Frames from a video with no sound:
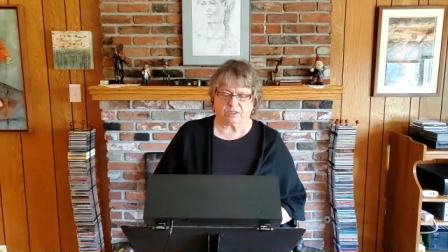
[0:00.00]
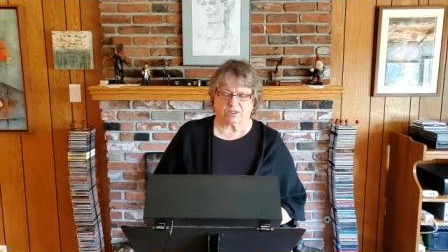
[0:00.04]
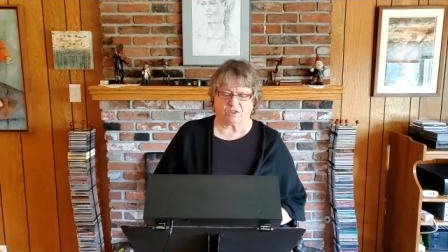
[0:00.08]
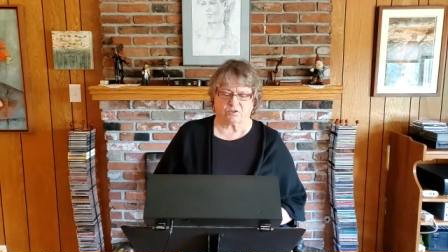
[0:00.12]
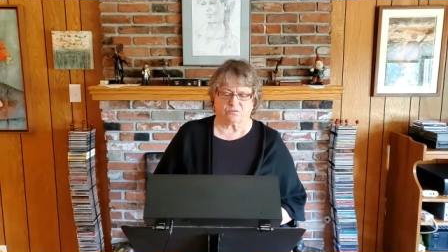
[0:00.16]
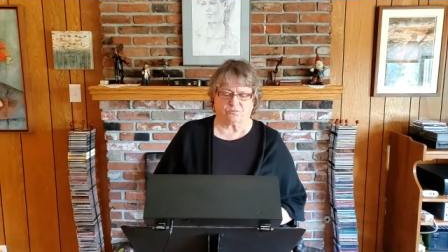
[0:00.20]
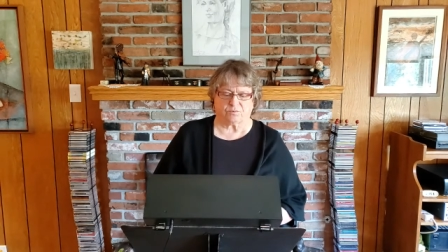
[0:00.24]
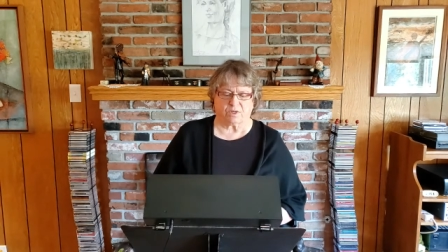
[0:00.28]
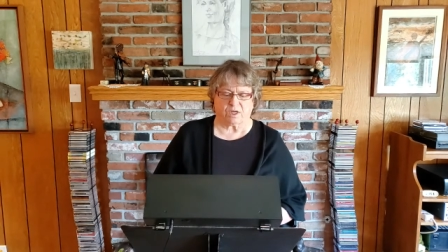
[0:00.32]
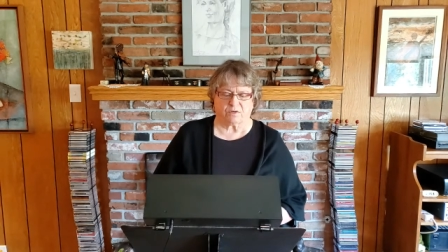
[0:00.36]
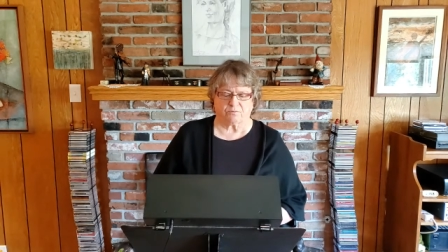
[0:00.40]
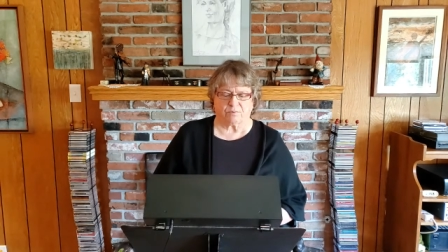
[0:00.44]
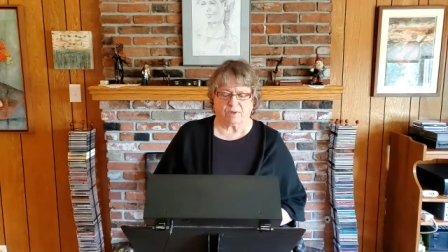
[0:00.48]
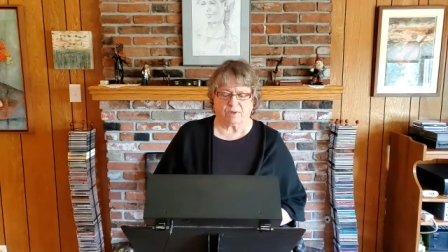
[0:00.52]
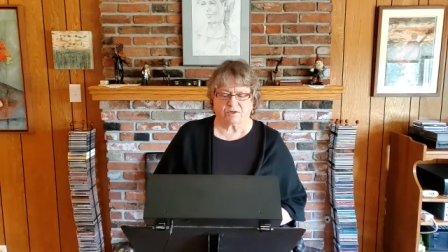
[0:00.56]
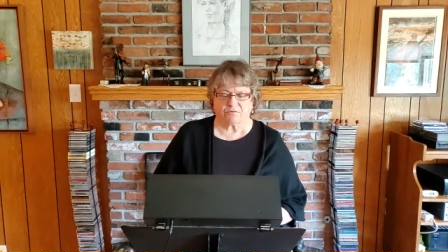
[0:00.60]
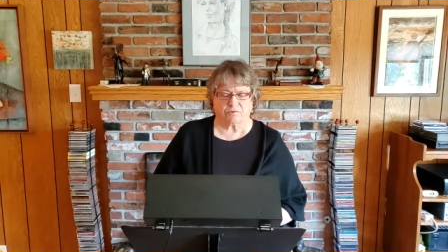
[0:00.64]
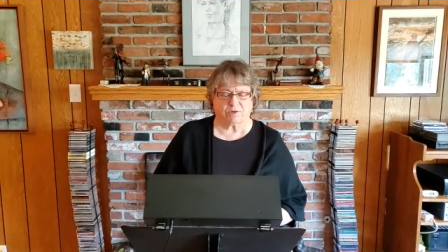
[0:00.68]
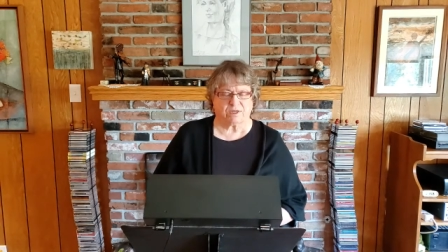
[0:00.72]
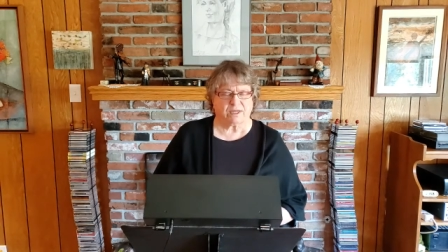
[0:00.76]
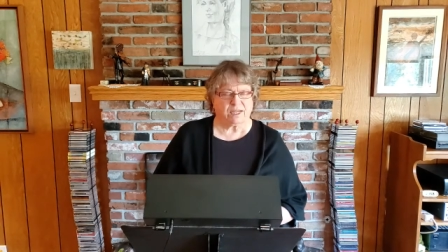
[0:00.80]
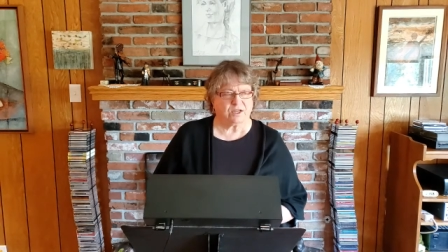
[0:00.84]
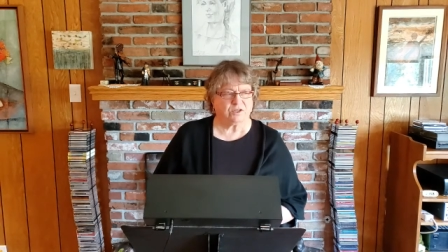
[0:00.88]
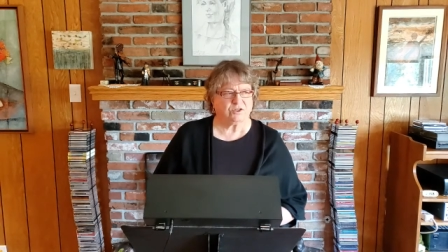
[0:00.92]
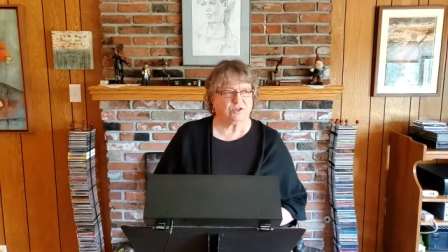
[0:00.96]
It's a
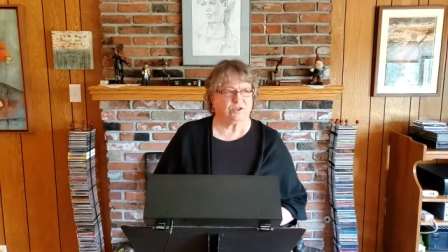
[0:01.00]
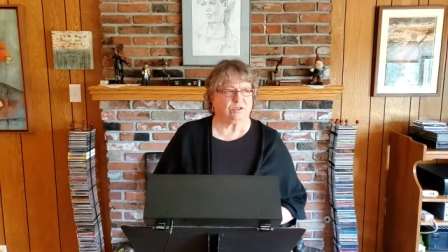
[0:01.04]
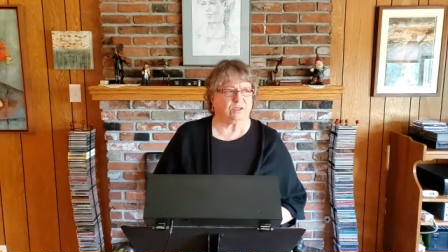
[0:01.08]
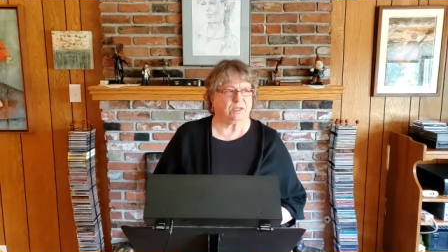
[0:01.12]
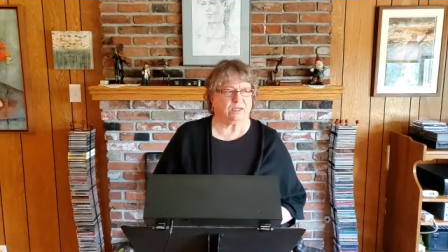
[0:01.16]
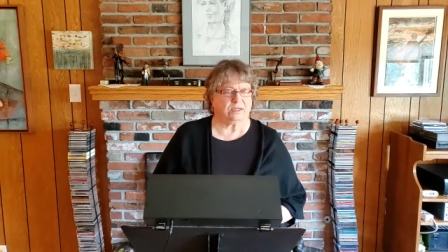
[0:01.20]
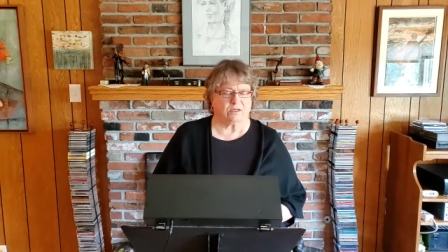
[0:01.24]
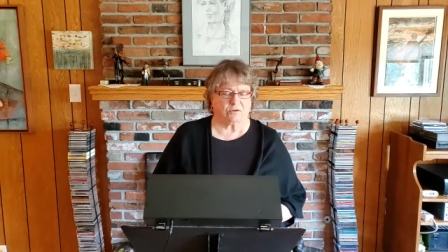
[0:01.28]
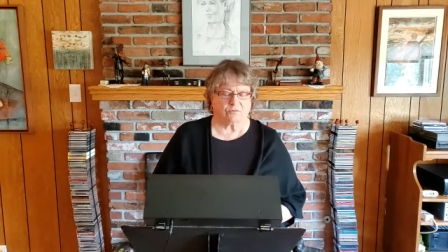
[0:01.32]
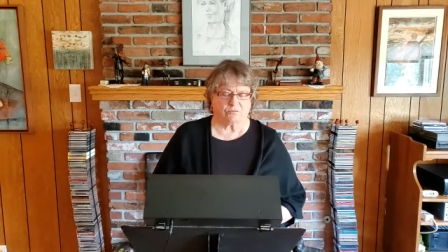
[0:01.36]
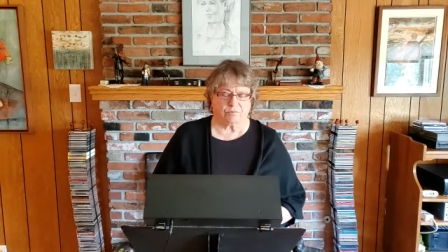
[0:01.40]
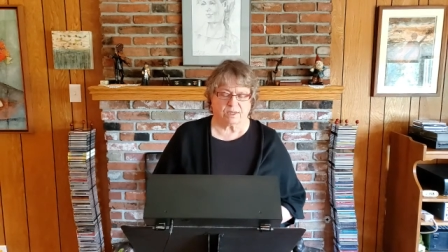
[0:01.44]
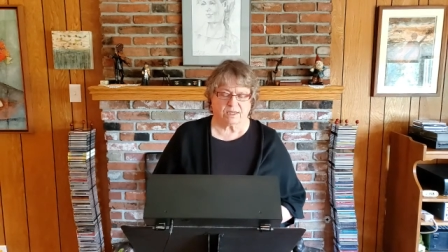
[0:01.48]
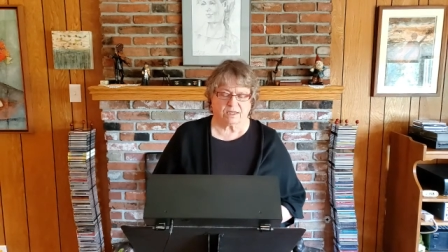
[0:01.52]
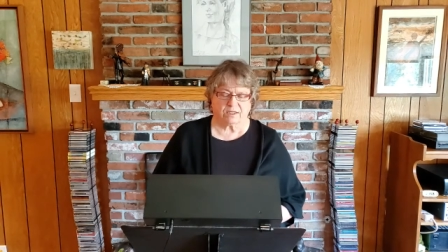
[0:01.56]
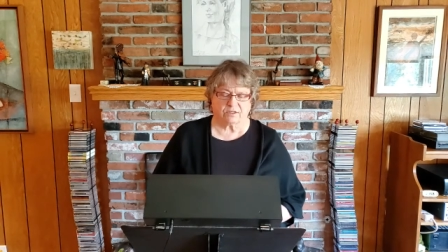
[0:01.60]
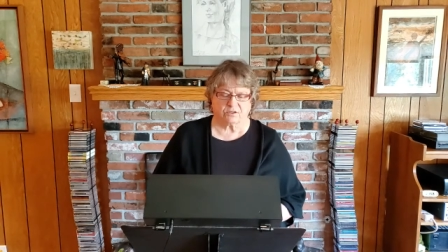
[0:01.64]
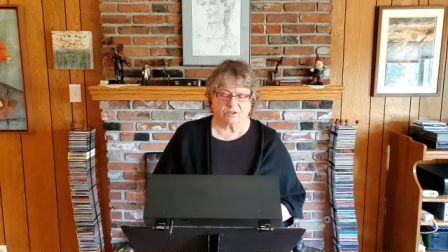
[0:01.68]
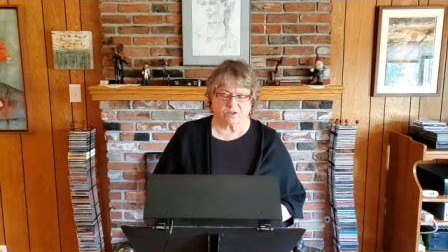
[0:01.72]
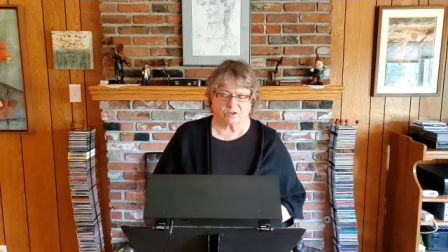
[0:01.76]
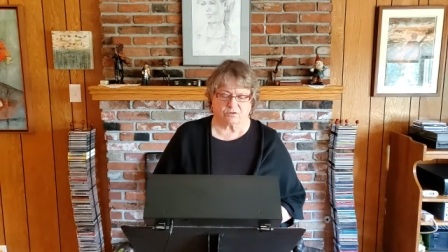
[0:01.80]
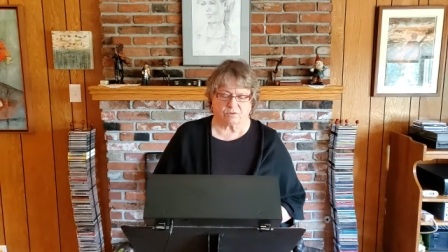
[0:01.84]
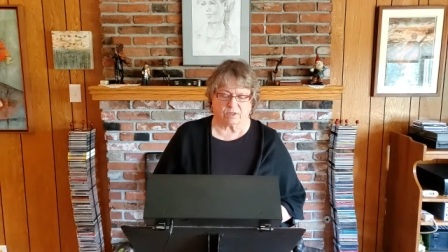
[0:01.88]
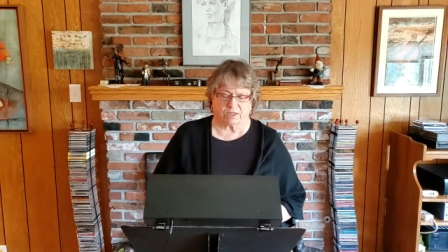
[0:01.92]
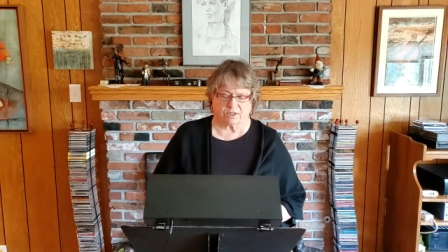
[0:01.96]
recreation and a
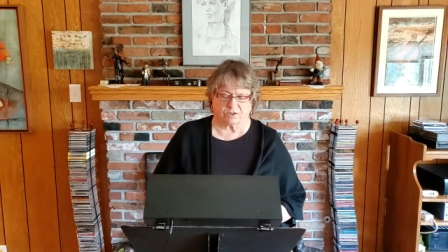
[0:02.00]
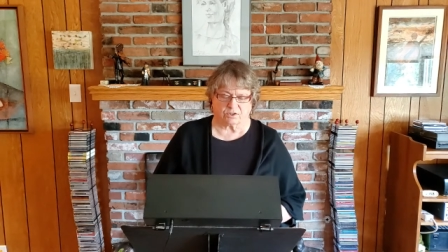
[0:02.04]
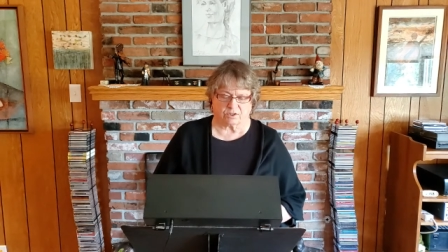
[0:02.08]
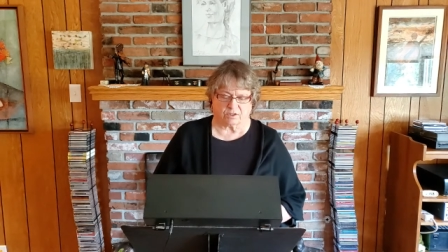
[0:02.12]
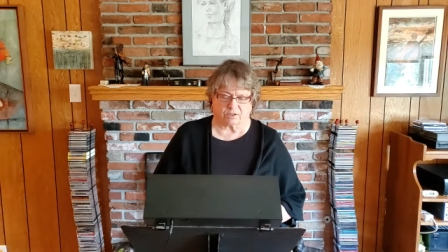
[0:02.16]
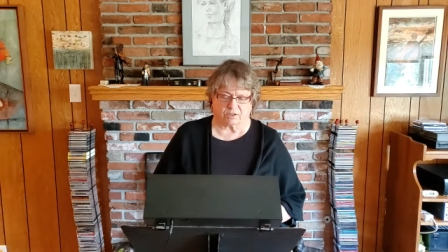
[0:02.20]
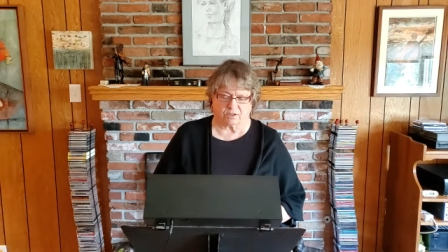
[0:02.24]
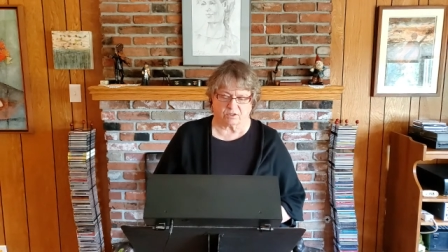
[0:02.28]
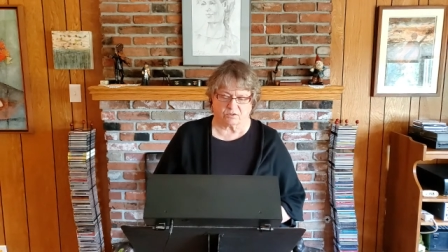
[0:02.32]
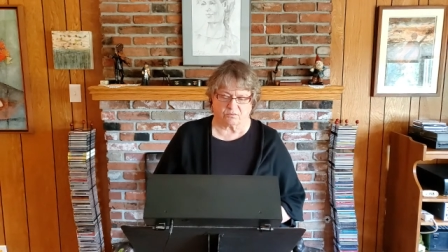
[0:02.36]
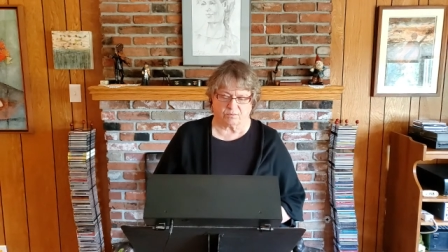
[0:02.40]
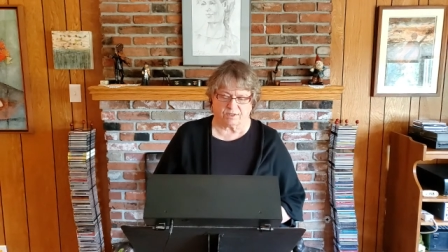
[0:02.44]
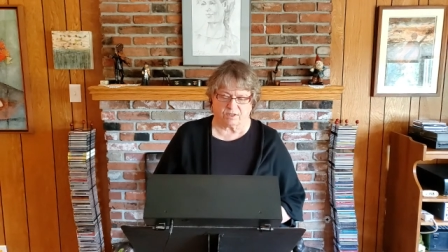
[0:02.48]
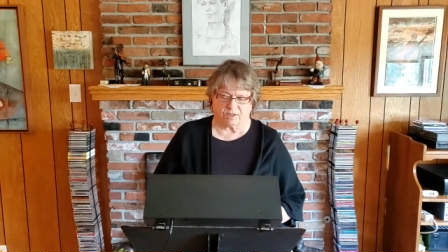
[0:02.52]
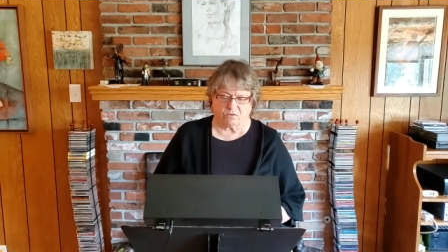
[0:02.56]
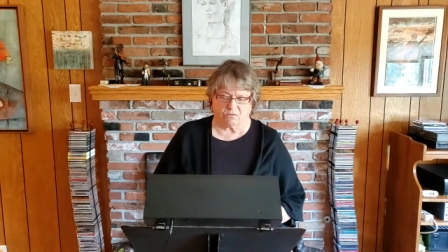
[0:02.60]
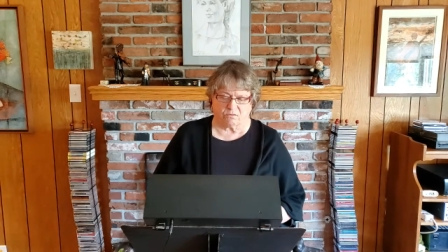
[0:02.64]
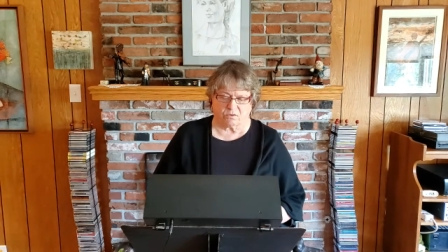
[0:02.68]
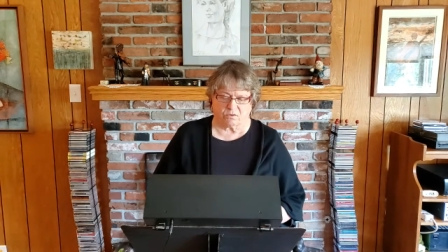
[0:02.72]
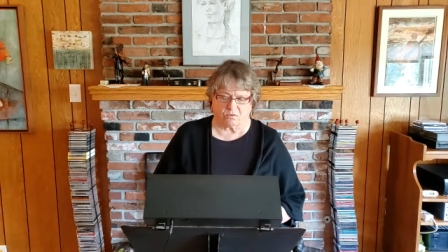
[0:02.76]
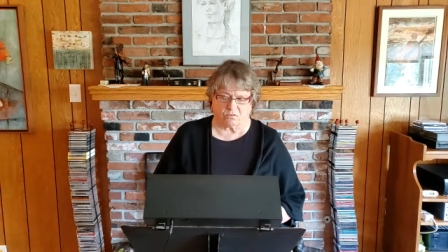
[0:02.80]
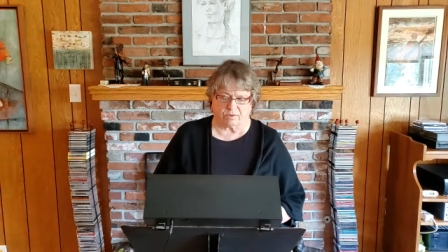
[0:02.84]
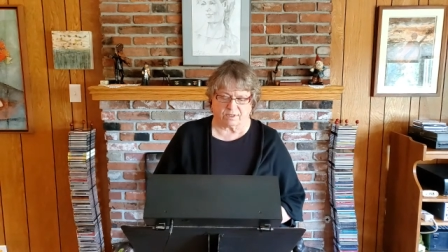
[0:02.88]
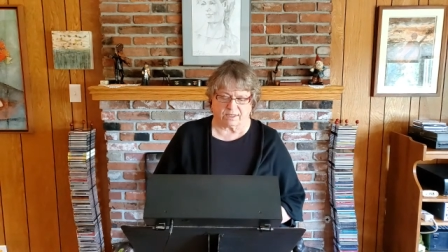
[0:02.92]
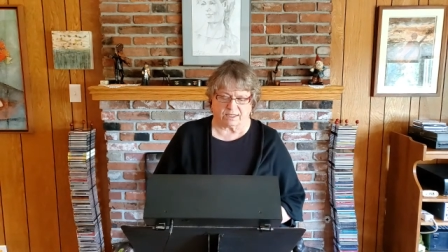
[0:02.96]
reconstruction because we don't know